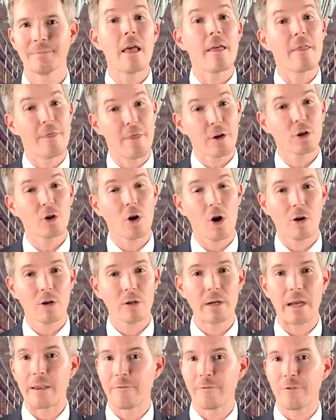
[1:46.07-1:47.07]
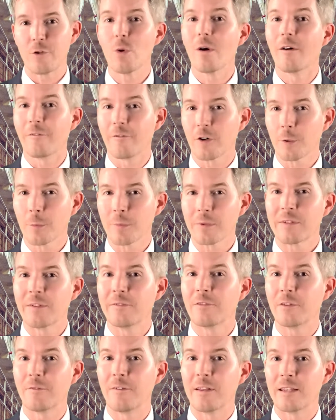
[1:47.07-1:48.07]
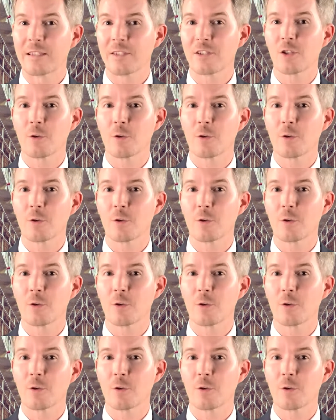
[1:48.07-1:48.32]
There are a few affirmative defenses